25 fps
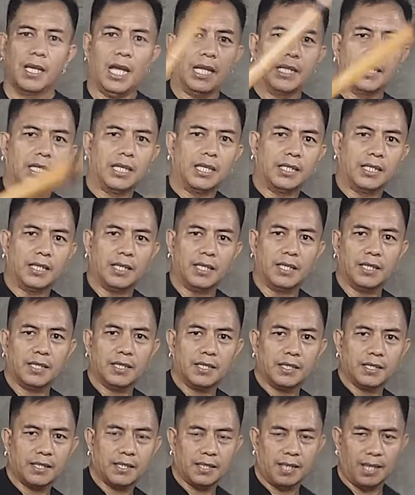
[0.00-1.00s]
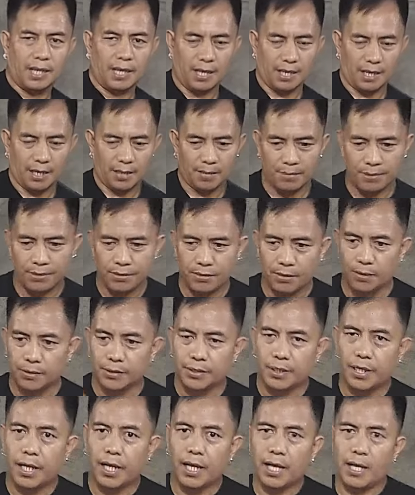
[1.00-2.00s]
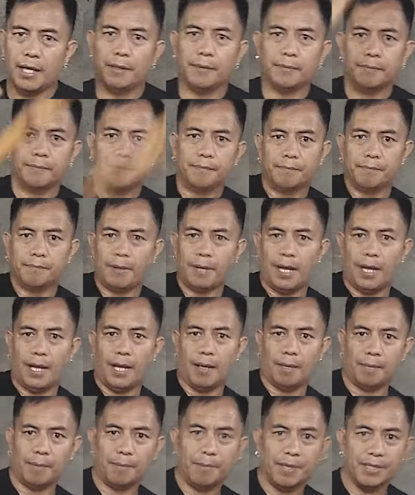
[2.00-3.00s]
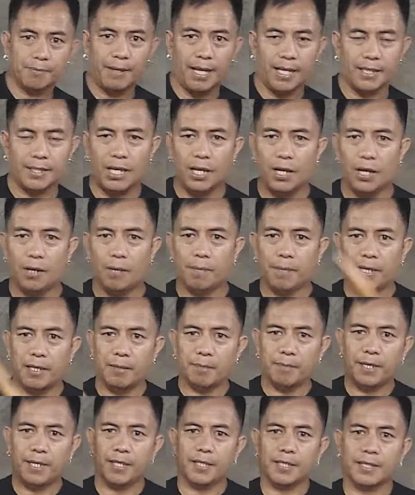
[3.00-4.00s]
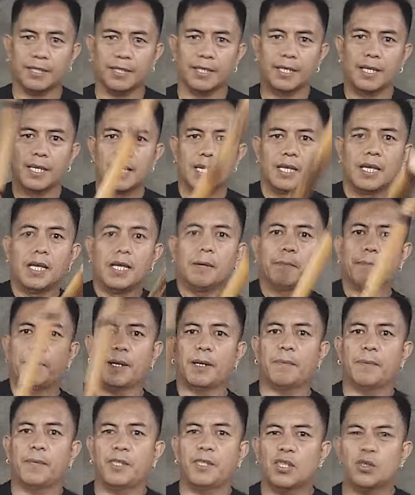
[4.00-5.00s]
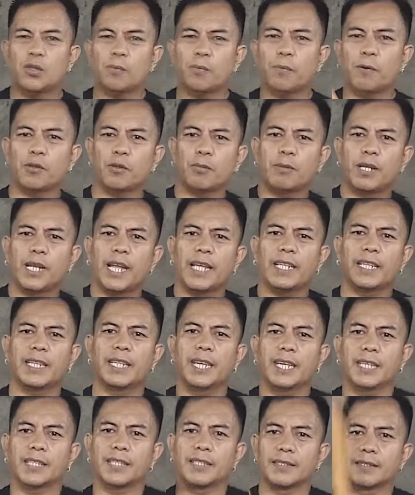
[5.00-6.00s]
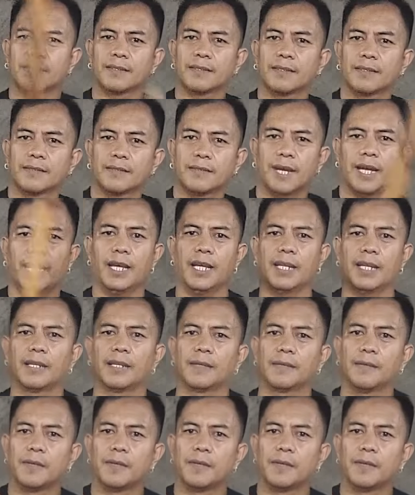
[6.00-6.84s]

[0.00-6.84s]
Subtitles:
And this is what we call panipis. Panipis is supposed to be like this, right?